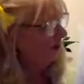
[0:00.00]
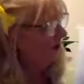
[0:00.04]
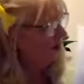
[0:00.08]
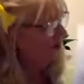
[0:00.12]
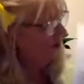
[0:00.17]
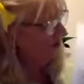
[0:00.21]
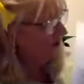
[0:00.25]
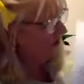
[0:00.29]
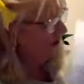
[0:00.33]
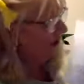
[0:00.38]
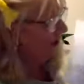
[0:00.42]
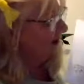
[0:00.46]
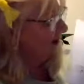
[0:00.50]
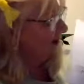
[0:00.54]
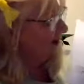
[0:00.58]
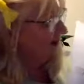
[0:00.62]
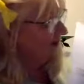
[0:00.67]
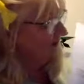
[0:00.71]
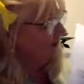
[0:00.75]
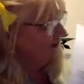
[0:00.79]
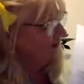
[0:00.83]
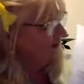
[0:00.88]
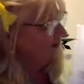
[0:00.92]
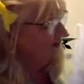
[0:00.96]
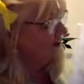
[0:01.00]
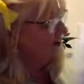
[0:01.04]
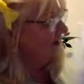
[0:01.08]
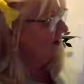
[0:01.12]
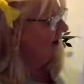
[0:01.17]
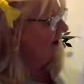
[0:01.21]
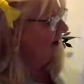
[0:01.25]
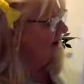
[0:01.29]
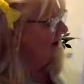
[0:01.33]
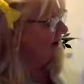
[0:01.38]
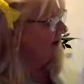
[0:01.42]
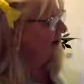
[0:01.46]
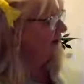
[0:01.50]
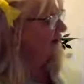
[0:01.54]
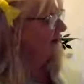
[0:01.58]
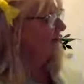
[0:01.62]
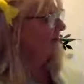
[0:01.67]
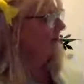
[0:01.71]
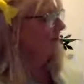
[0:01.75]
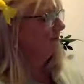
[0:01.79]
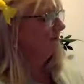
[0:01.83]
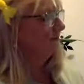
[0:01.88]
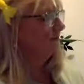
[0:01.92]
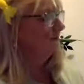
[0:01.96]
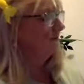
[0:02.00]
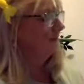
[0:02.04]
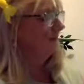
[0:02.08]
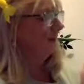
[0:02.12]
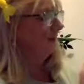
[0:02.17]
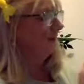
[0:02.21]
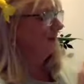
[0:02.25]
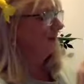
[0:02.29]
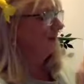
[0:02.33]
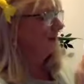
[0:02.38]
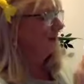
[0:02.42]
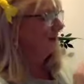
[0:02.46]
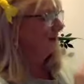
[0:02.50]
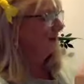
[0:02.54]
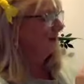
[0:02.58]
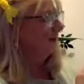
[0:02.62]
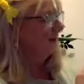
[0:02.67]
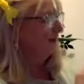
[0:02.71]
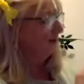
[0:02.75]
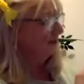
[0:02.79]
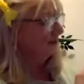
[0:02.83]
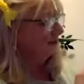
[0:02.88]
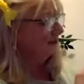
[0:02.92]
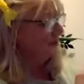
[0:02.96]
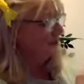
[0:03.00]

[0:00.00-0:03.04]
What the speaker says: basket for collecting. So